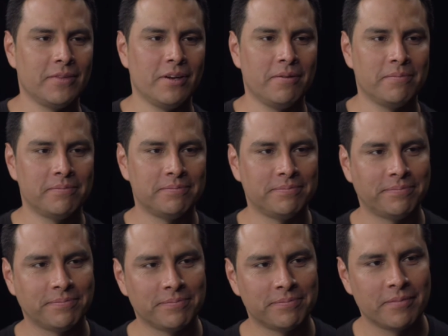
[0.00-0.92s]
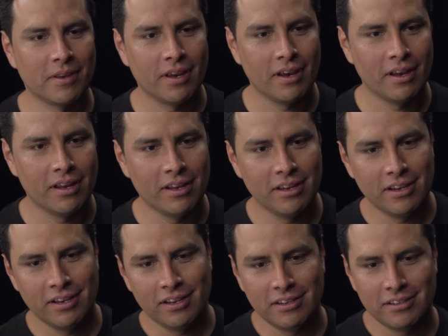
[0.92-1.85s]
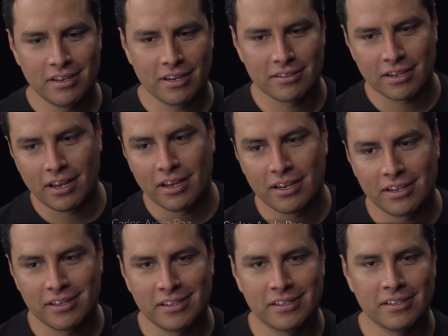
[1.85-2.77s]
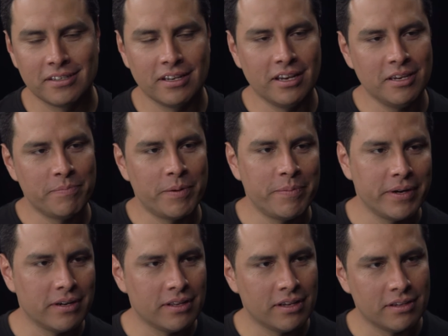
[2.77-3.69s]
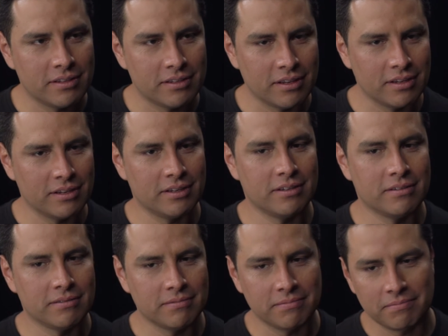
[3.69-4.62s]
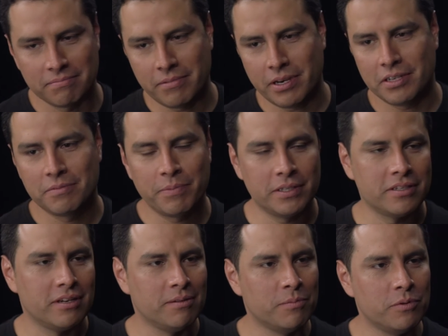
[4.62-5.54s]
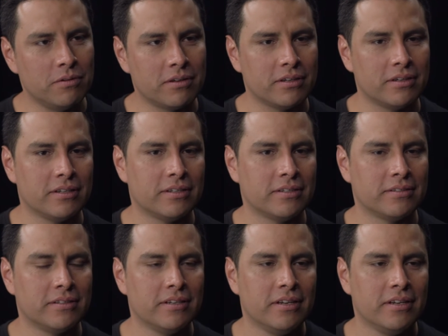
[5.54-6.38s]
Tell me more. Yes, uh, I prepared a, a very special book uh,